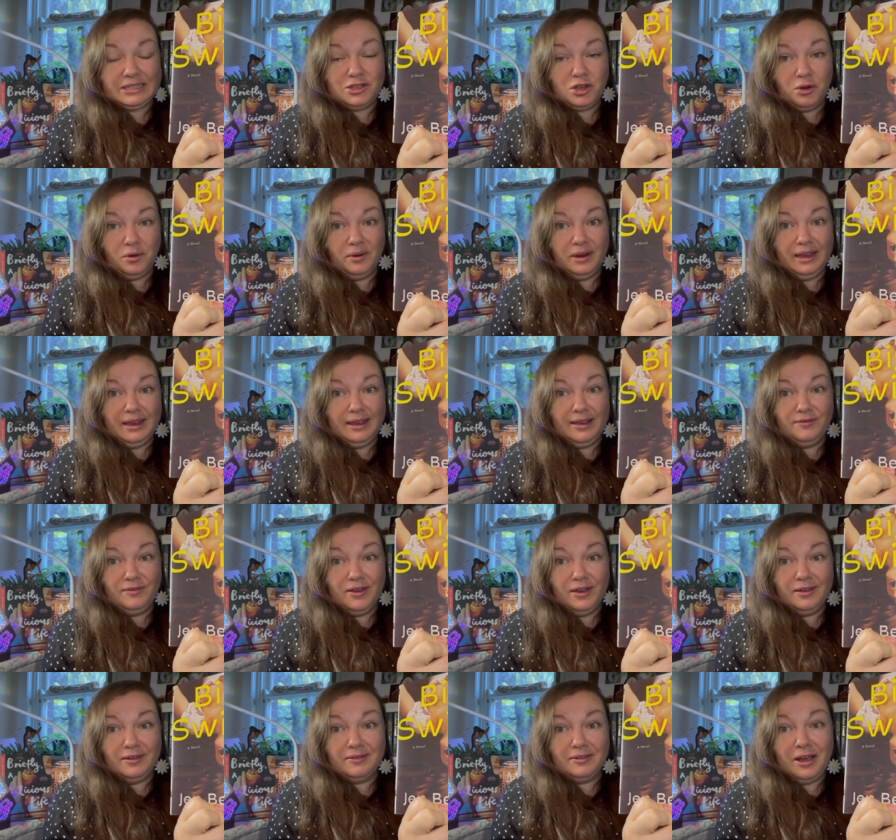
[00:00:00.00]
sorry if
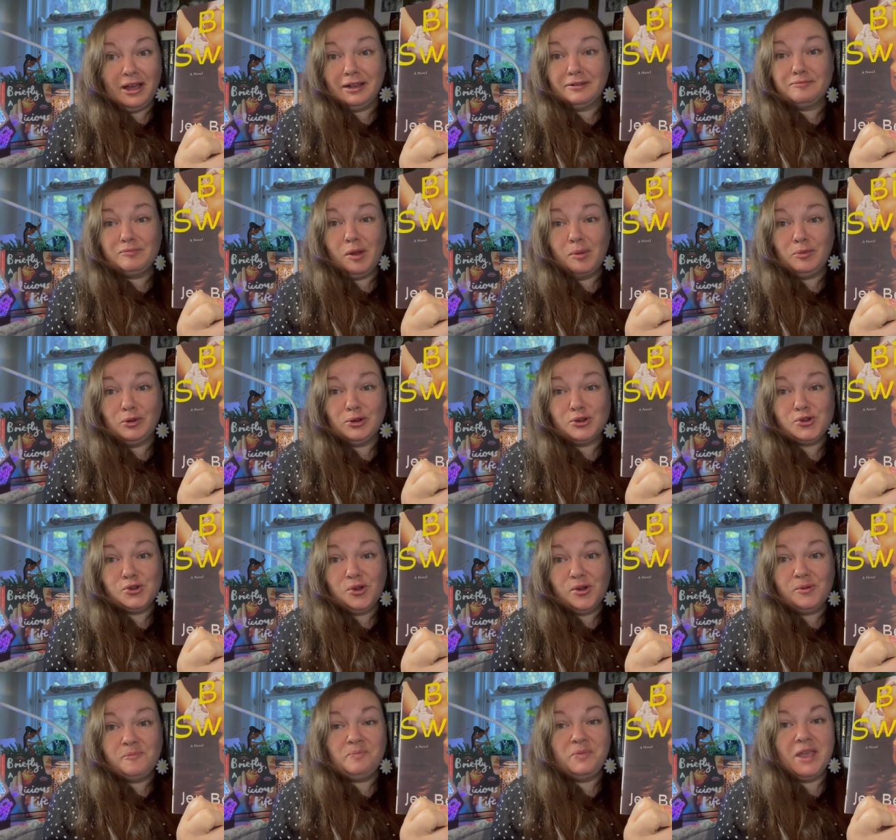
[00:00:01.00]
I, I am not
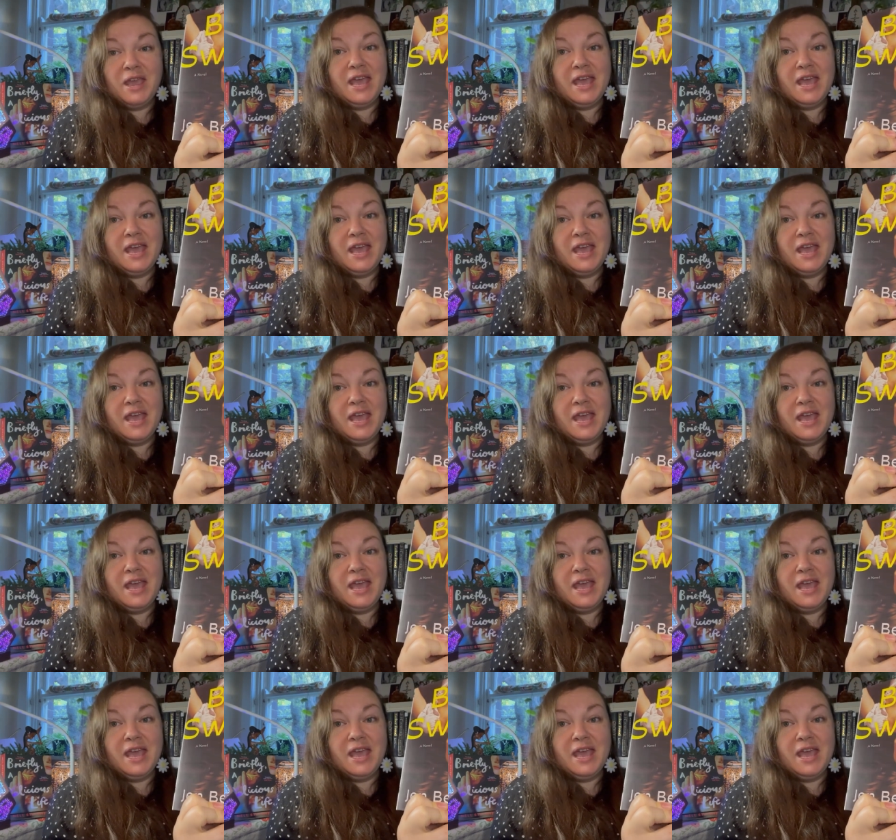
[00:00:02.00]
sure